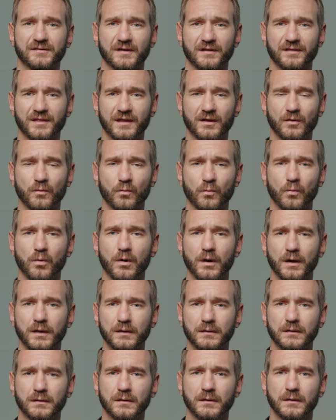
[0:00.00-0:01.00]
I think
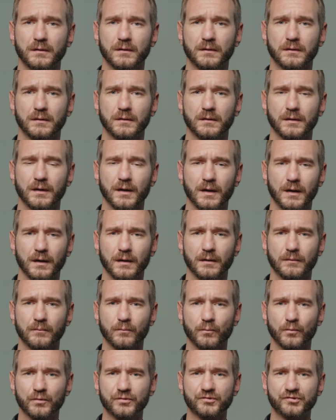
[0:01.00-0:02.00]
what
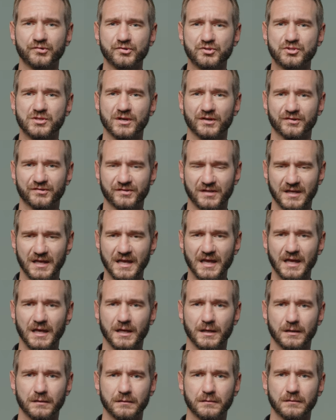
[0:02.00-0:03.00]
um, was just
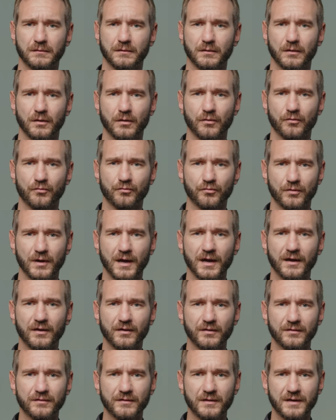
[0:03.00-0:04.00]
hit right
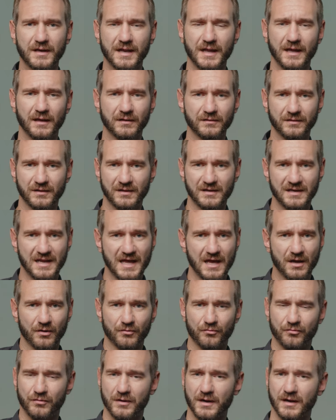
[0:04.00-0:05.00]
on the, na- the
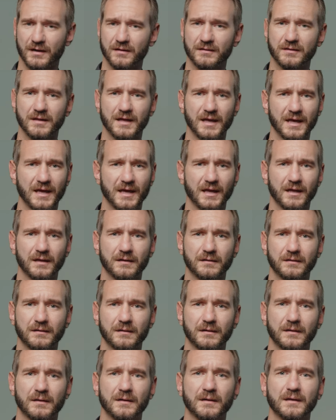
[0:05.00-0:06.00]
nail, right on the head,
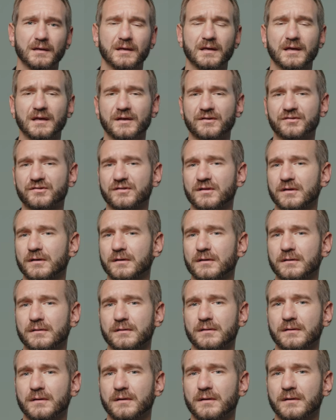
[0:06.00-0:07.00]
is
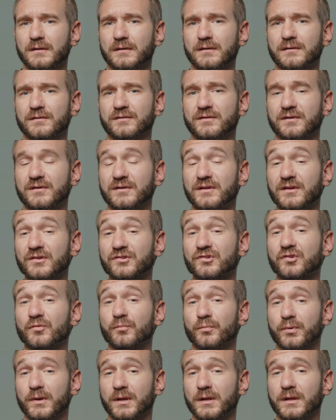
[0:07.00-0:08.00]
the, the
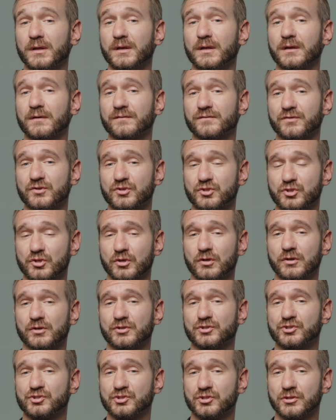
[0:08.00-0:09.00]
disability of the
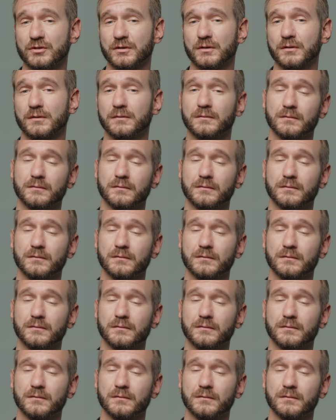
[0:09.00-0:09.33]
church,